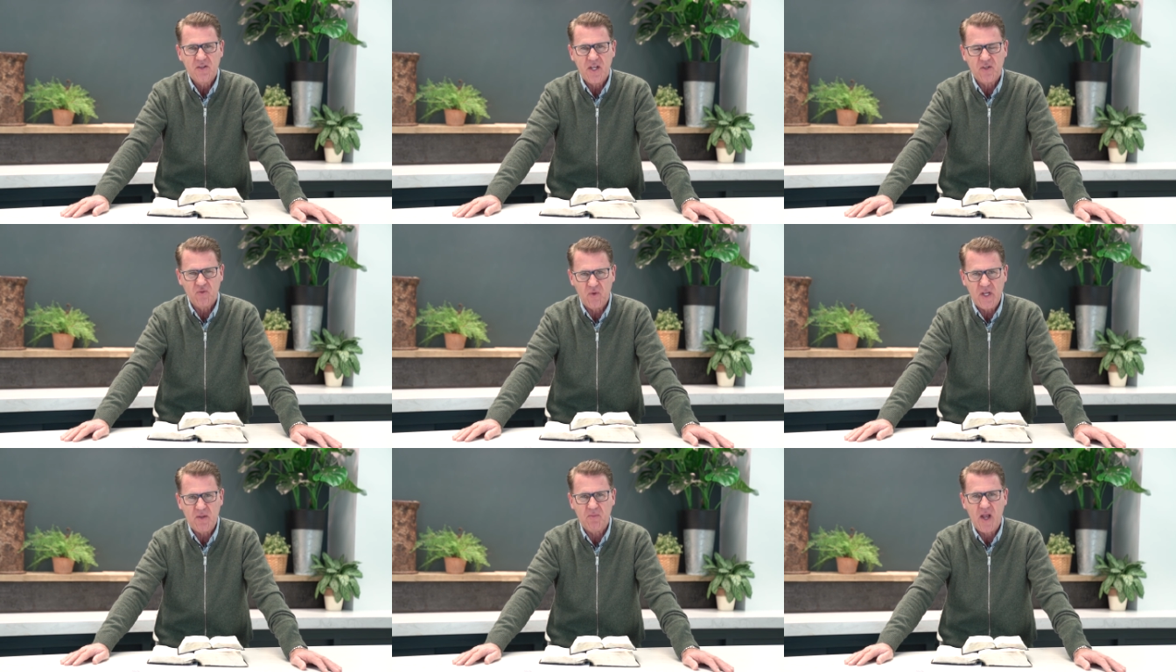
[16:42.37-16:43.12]
that
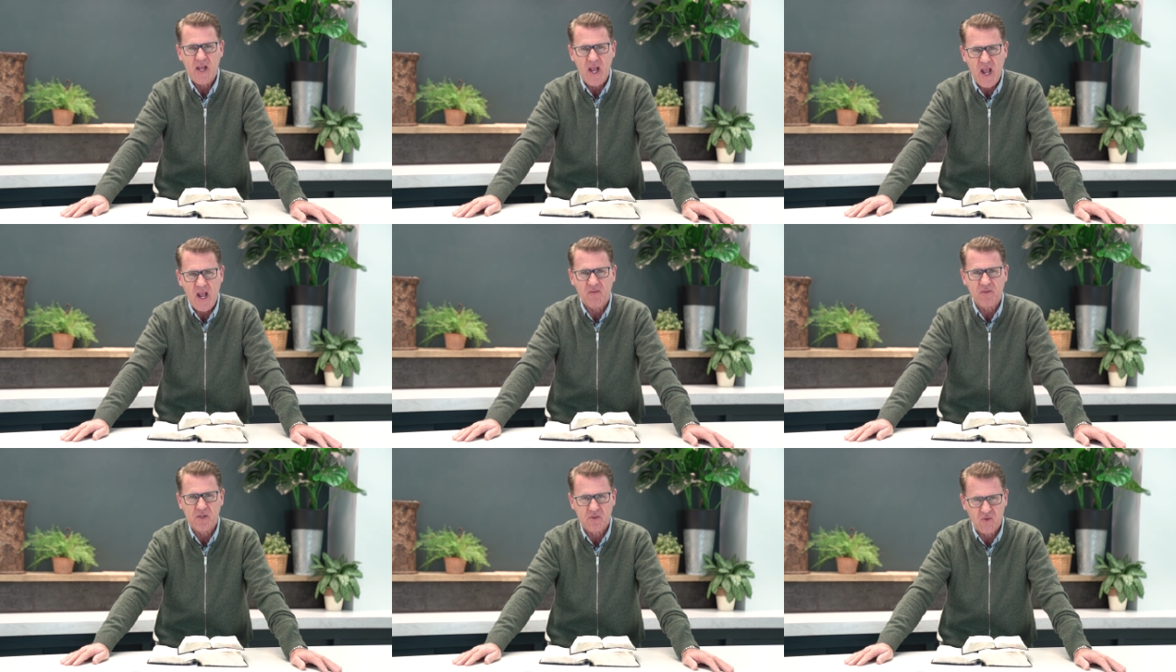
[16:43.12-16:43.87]
we may
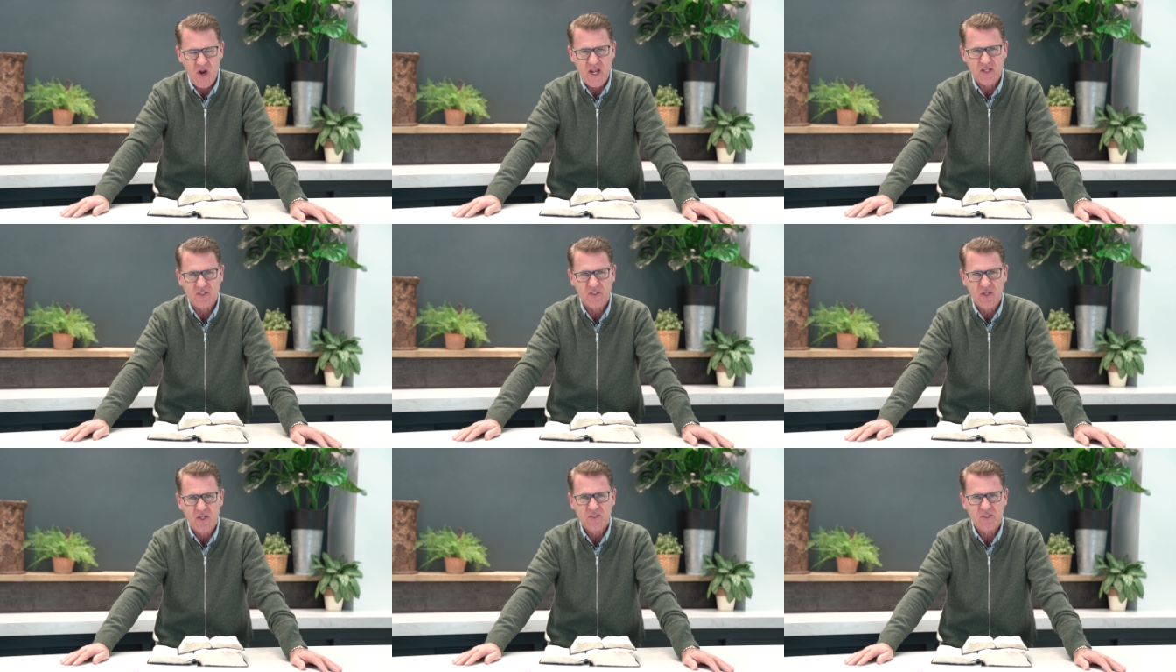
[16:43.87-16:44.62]
have the
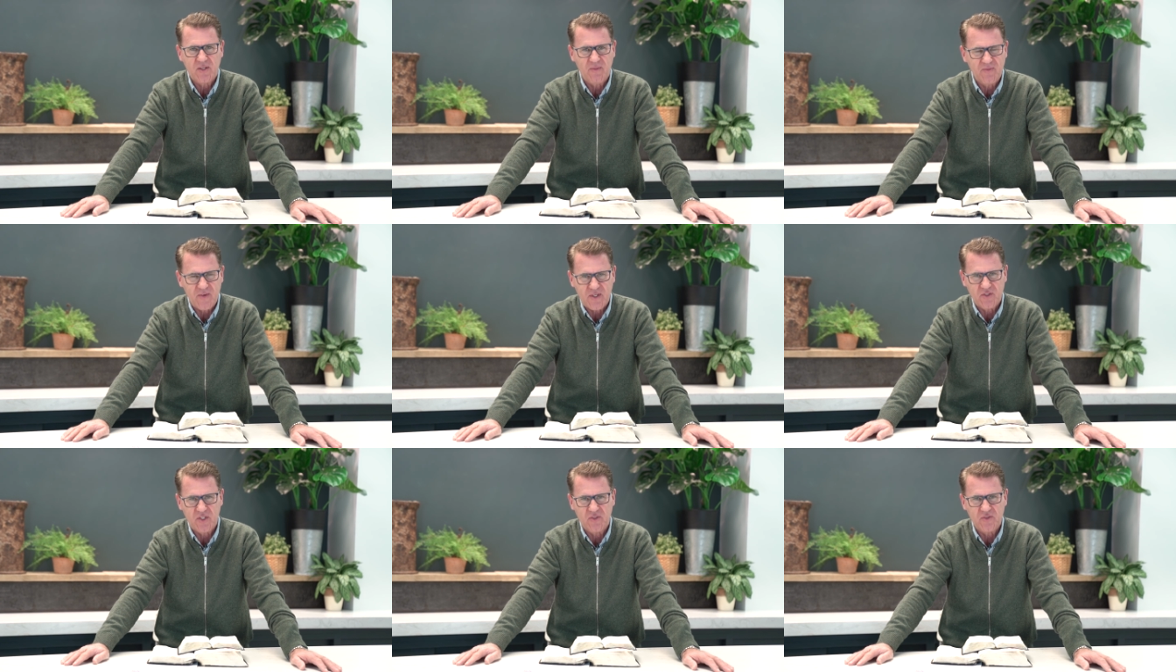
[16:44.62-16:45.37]
grace
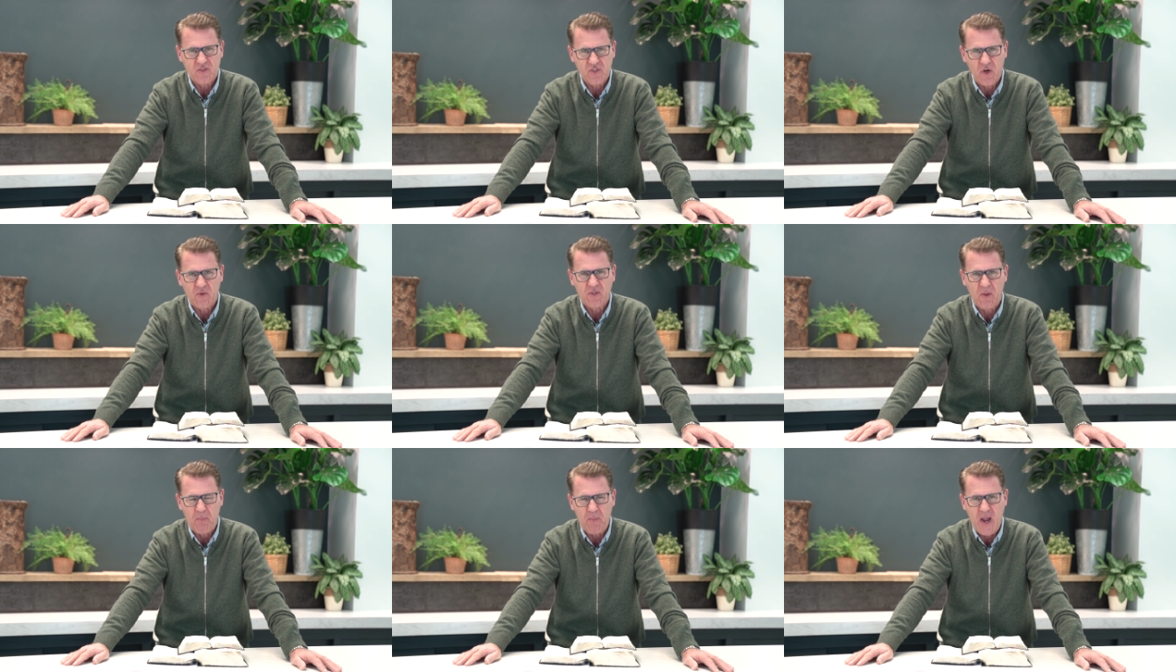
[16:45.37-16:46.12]
sufficient to show
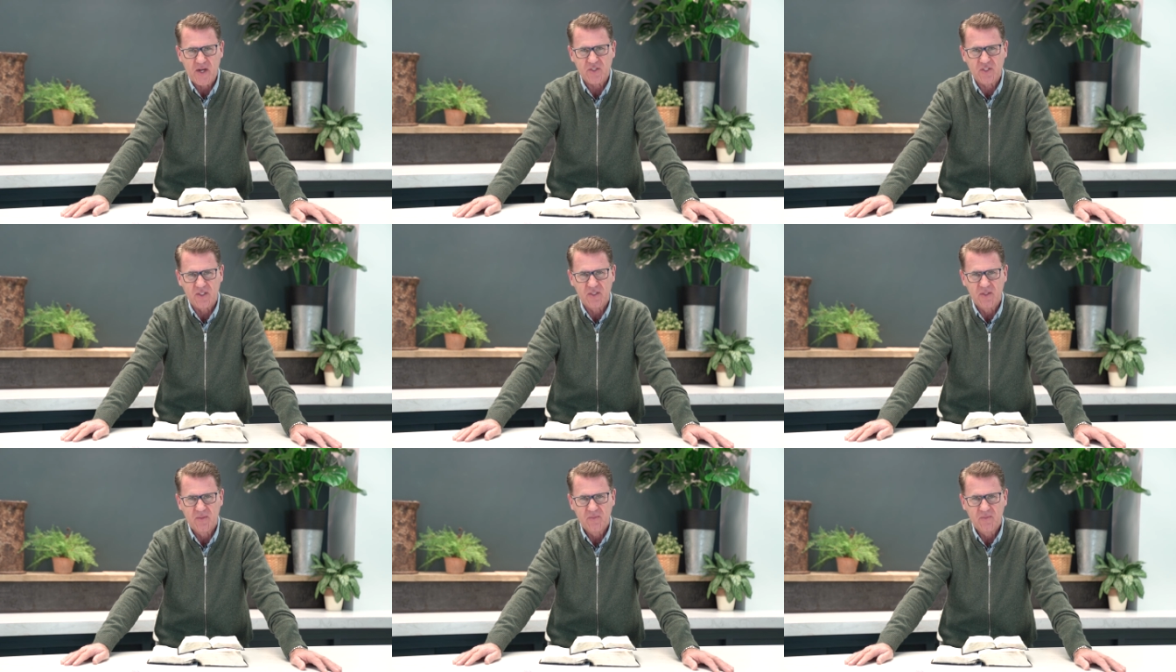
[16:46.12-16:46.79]
compassion.